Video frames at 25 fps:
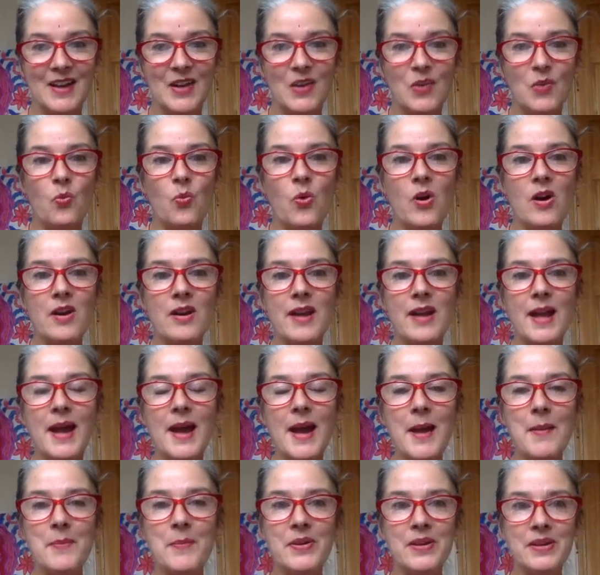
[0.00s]
what
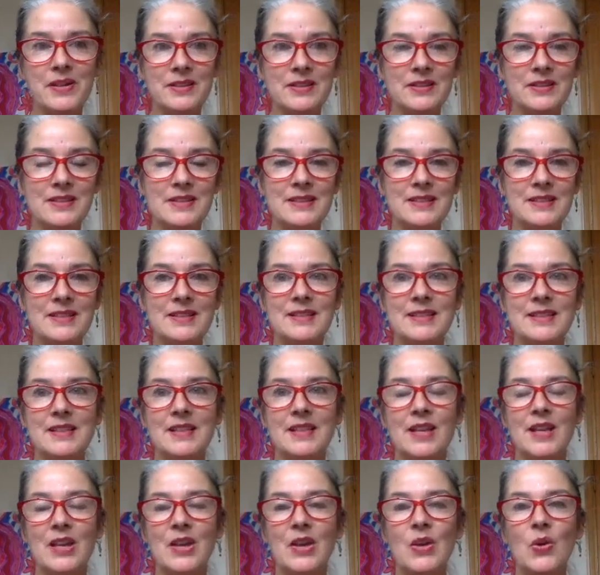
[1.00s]
happens
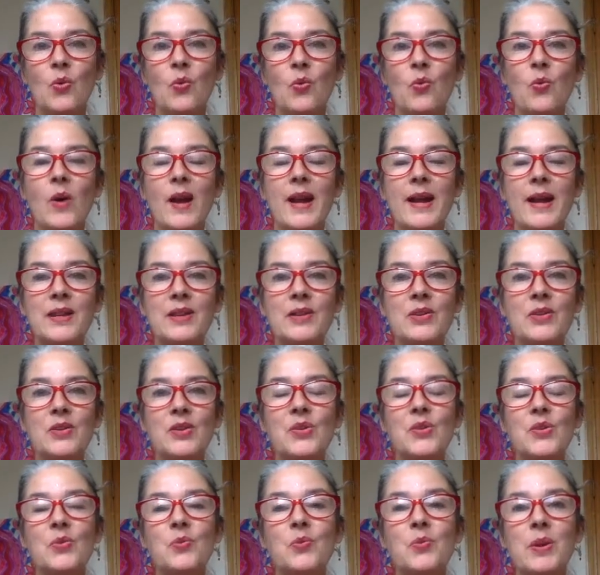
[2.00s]
when
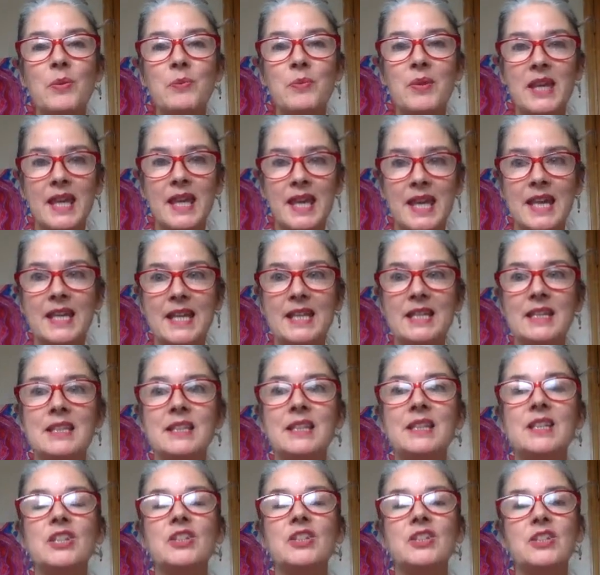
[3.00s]
we begin
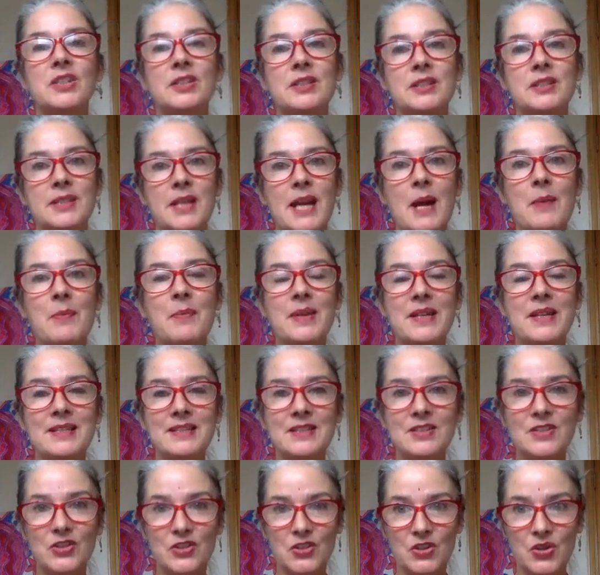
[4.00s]
to tap
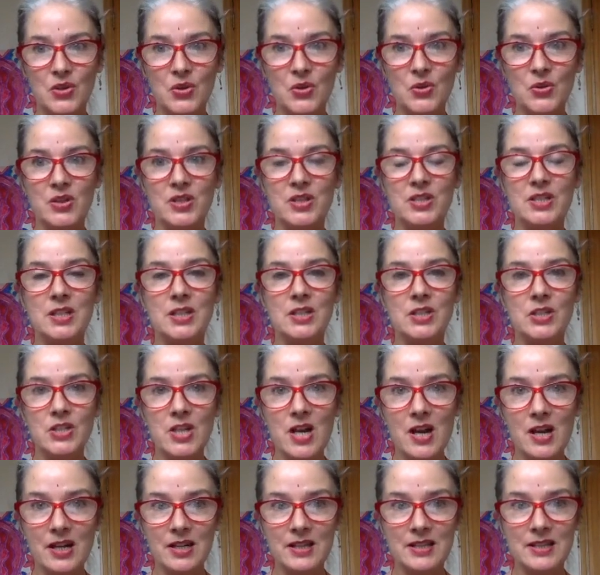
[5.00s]
into
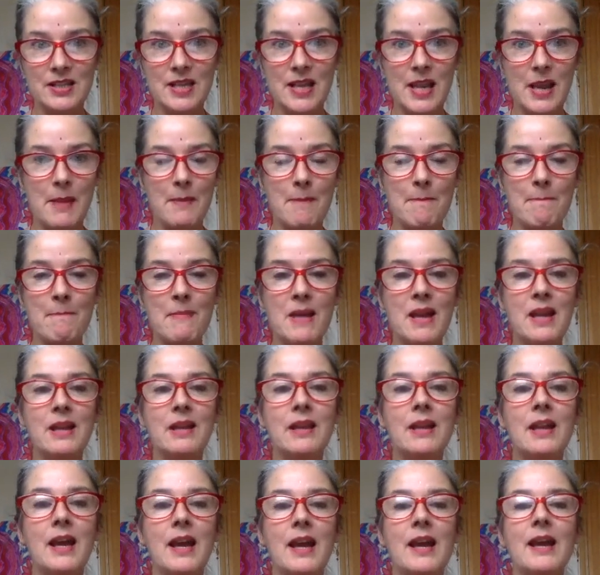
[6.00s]
Shakti,
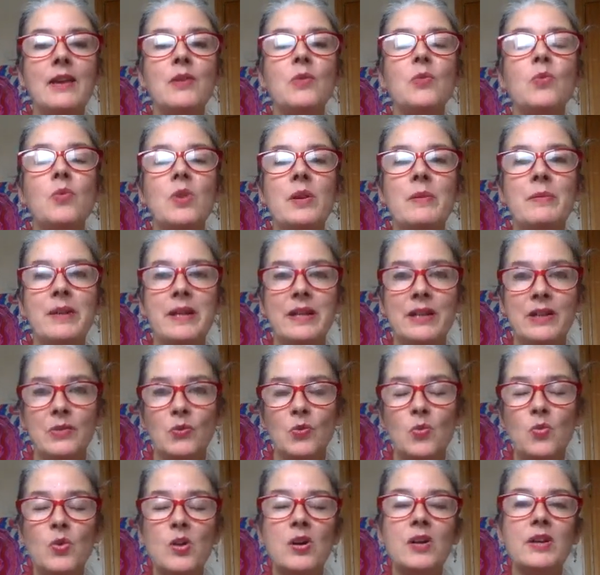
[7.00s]
men and women?
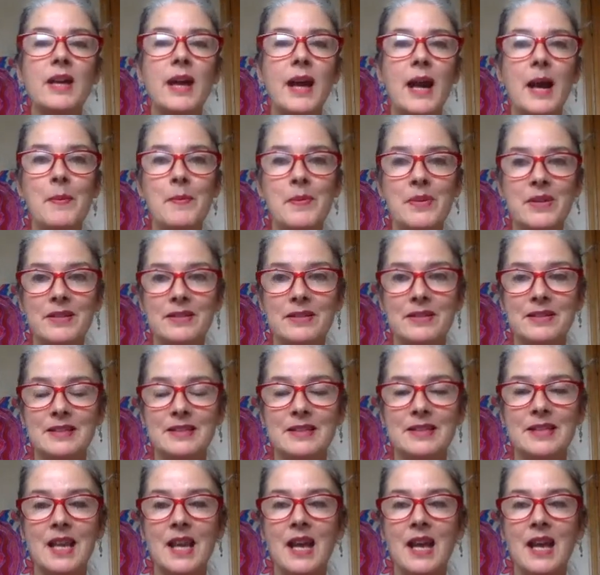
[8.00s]
What happens?